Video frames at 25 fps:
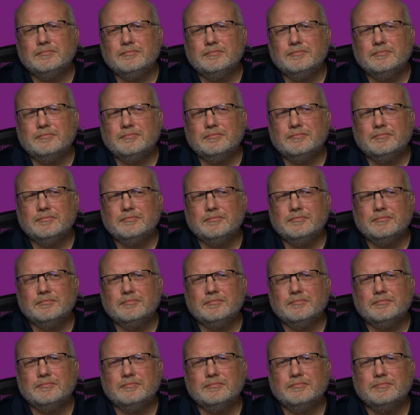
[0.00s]

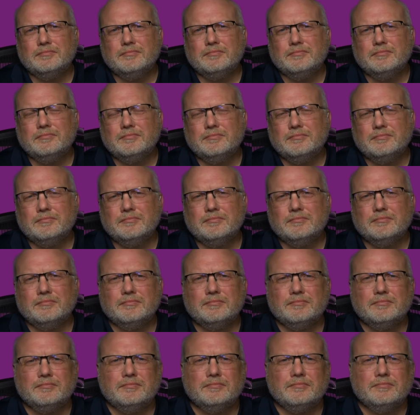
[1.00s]

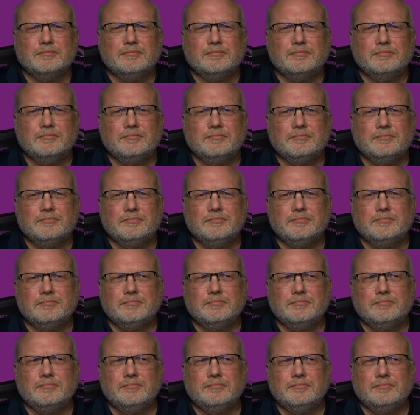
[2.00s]

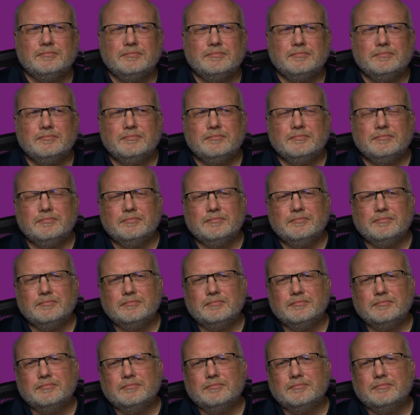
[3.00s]

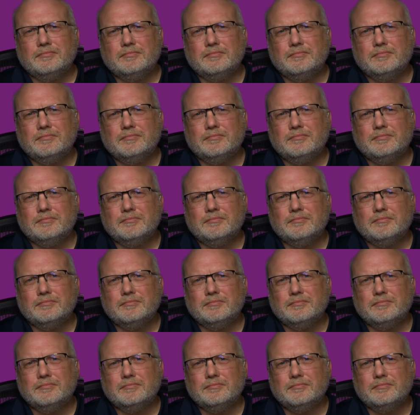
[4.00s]

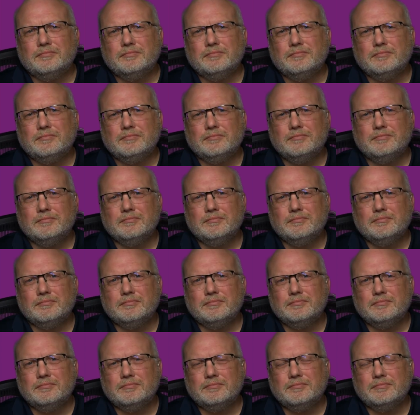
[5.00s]

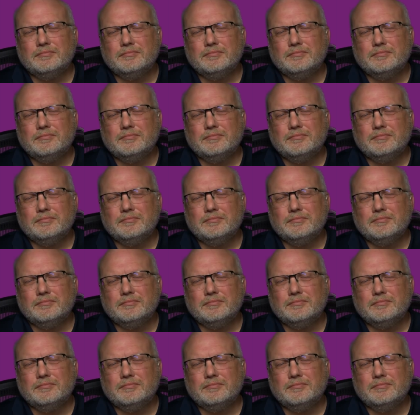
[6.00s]
(silent)